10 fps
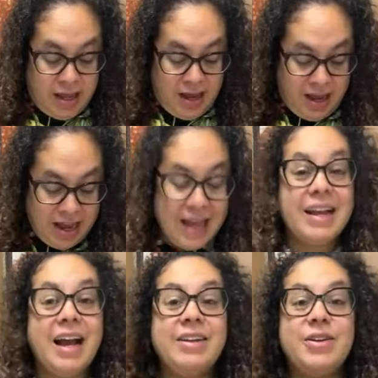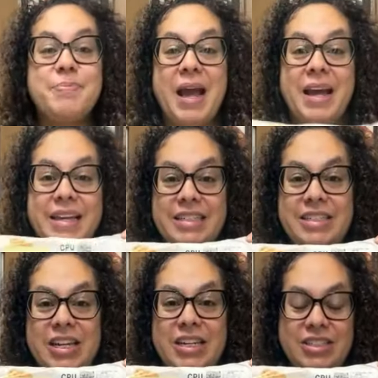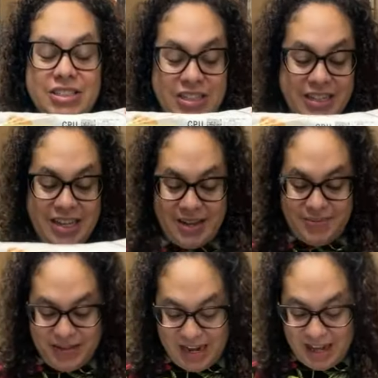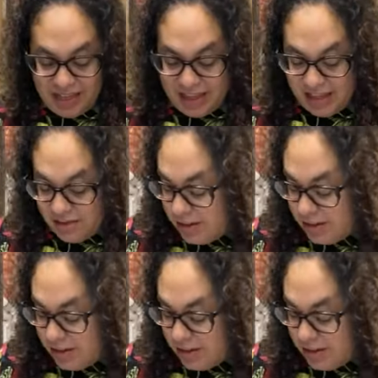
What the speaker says: I had gotten your package, Sheila, and I think there's a